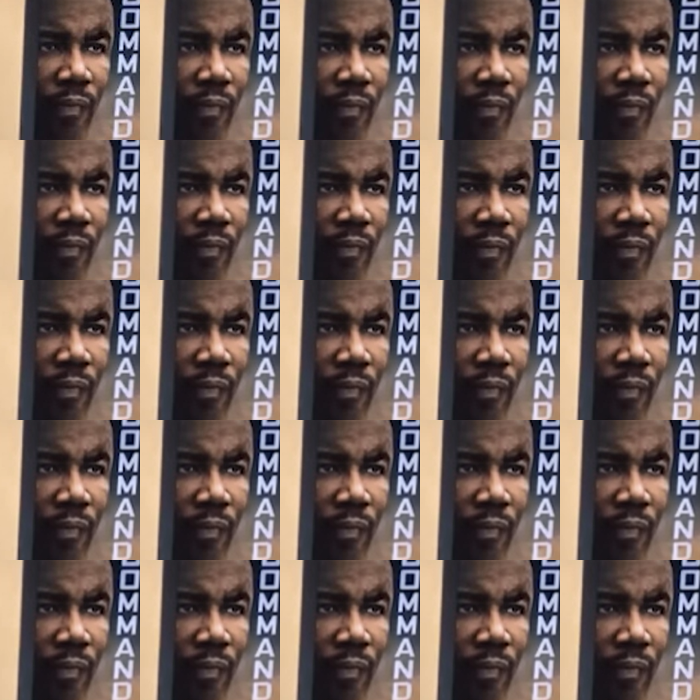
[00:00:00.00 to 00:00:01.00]

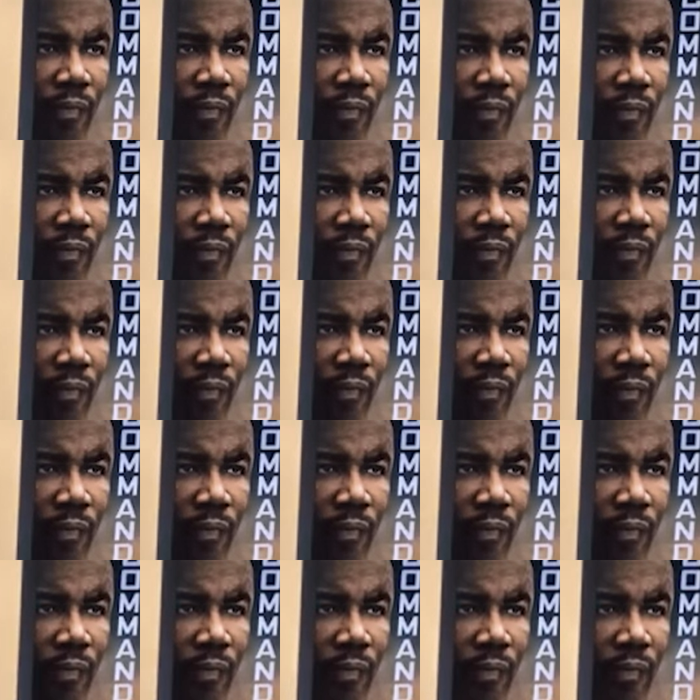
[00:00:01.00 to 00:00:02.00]

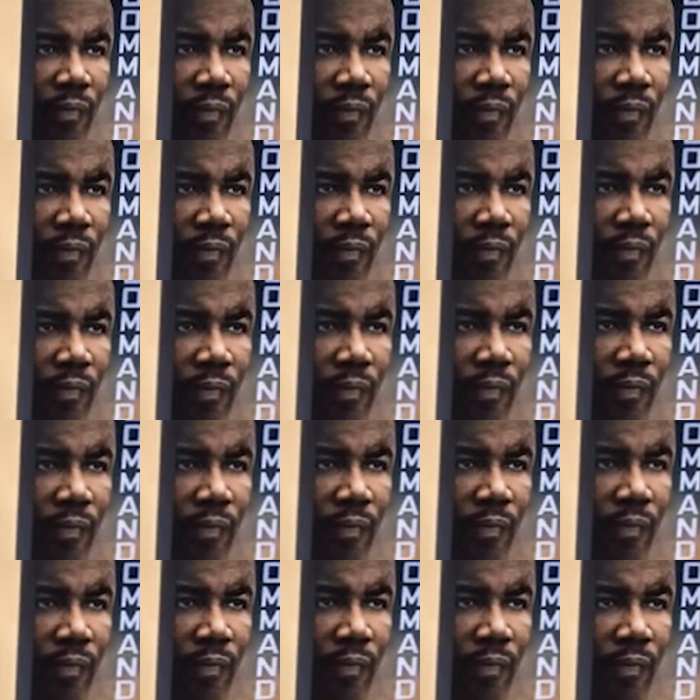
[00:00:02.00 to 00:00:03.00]

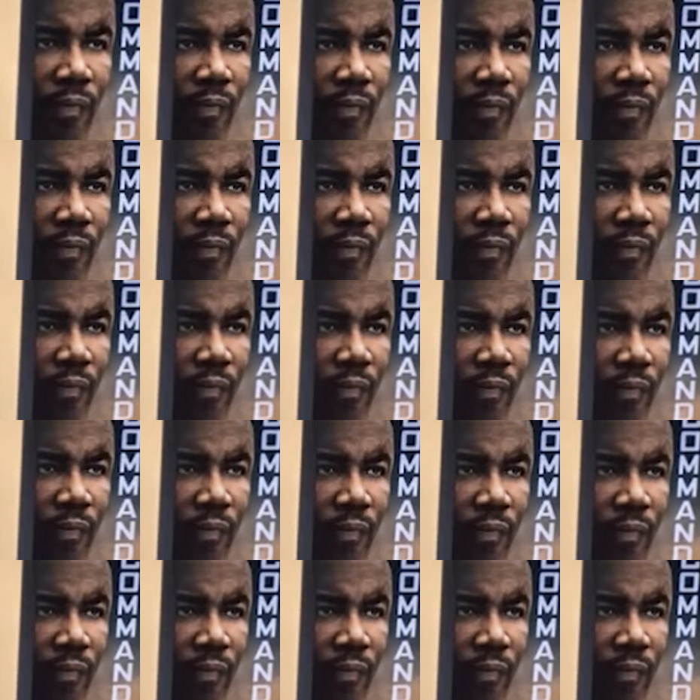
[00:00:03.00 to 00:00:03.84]
(silent)